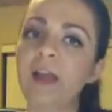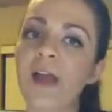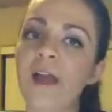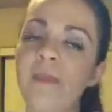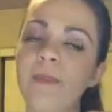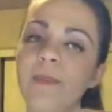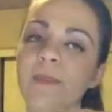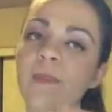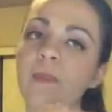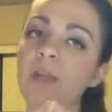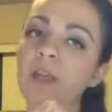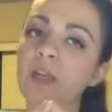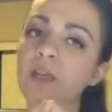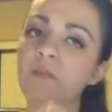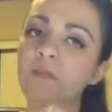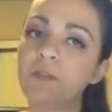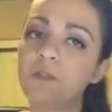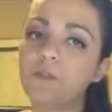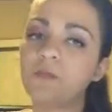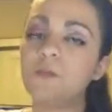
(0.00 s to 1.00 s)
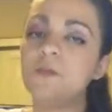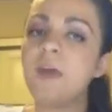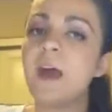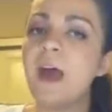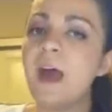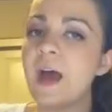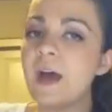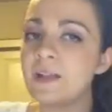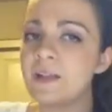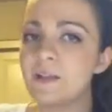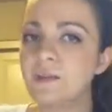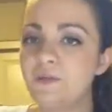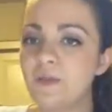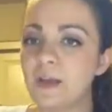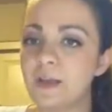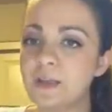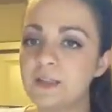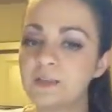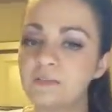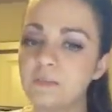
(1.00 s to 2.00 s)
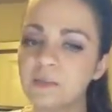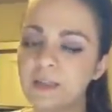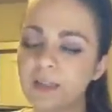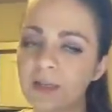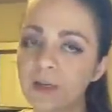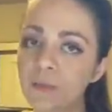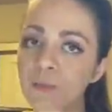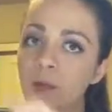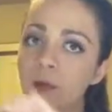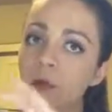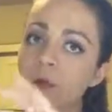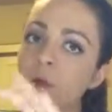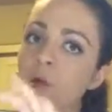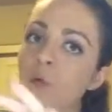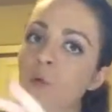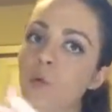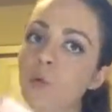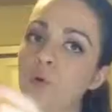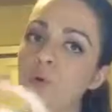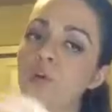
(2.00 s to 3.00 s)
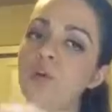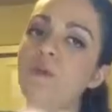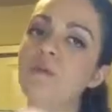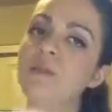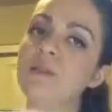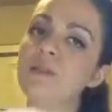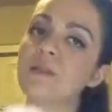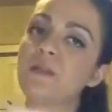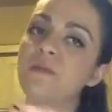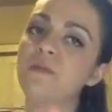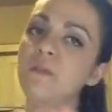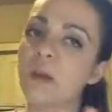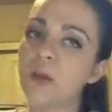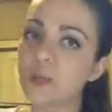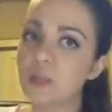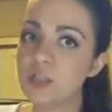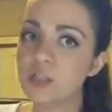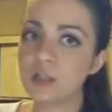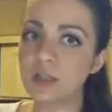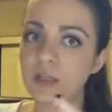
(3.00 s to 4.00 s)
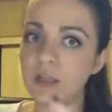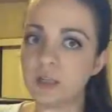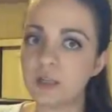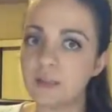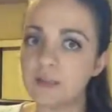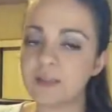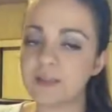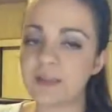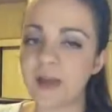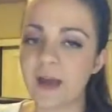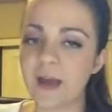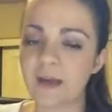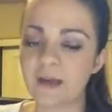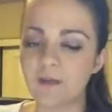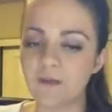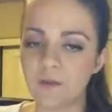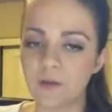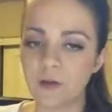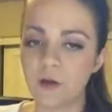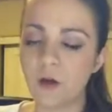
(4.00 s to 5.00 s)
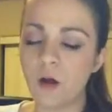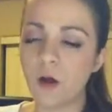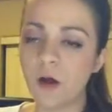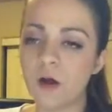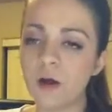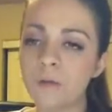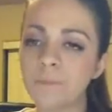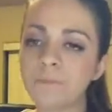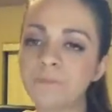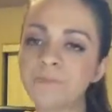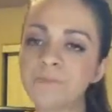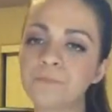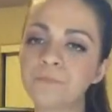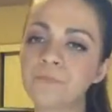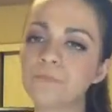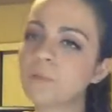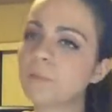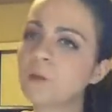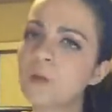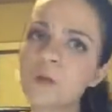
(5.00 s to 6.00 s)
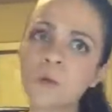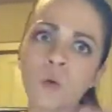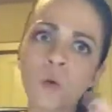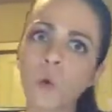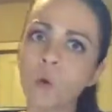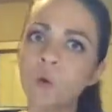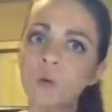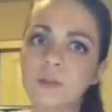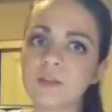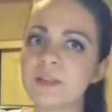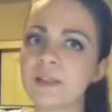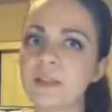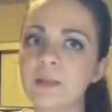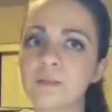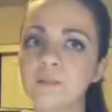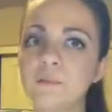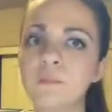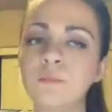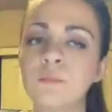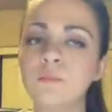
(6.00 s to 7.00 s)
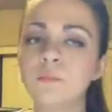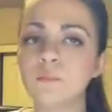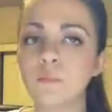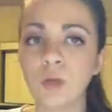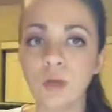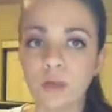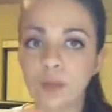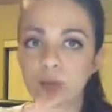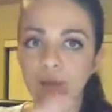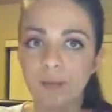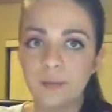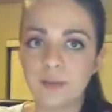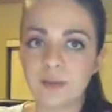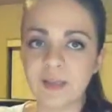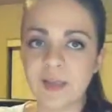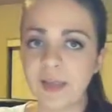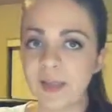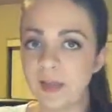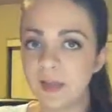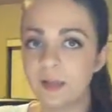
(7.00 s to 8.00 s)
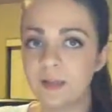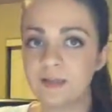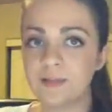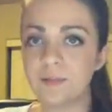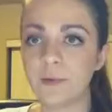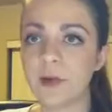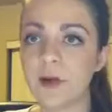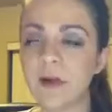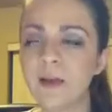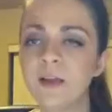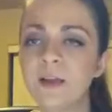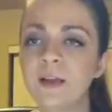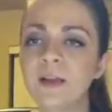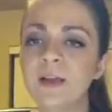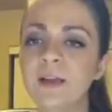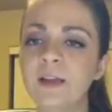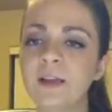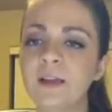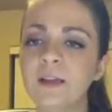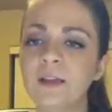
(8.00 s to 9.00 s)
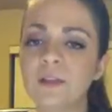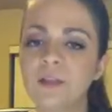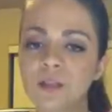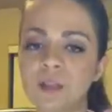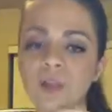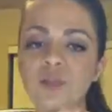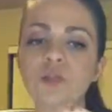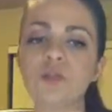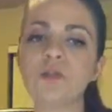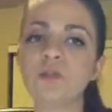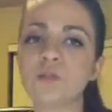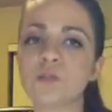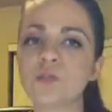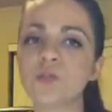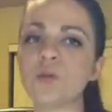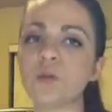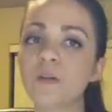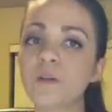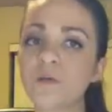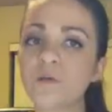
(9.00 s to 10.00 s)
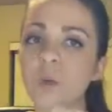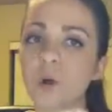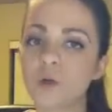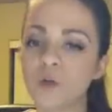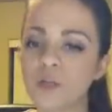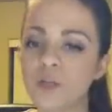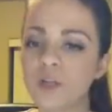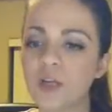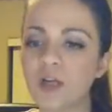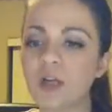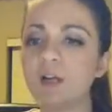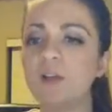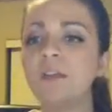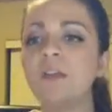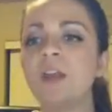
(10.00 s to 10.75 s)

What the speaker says: And the individual that has a phantom limb would use their functioning side of their arm or limb, it could be leg as well, to do some sort of motion.